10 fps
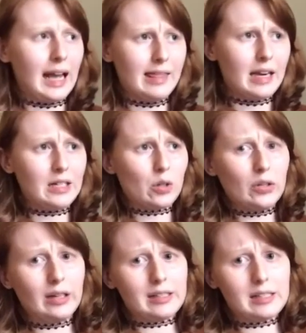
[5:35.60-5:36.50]
And then he
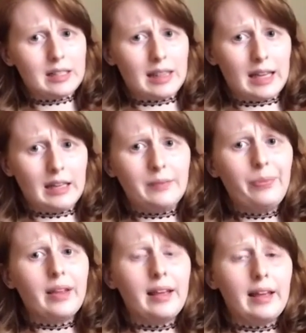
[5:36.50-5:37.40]
told us that
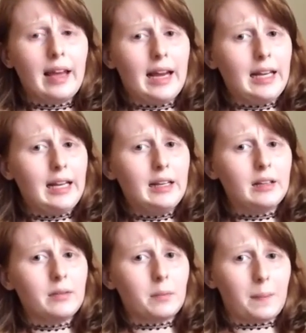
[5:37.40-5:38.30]

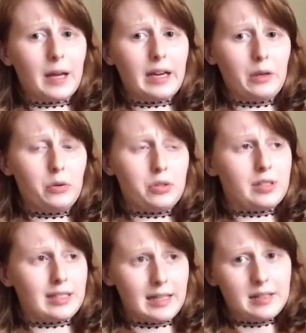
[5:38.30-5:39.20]
anybody who
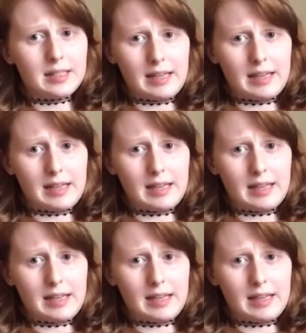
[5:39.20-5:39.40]
sits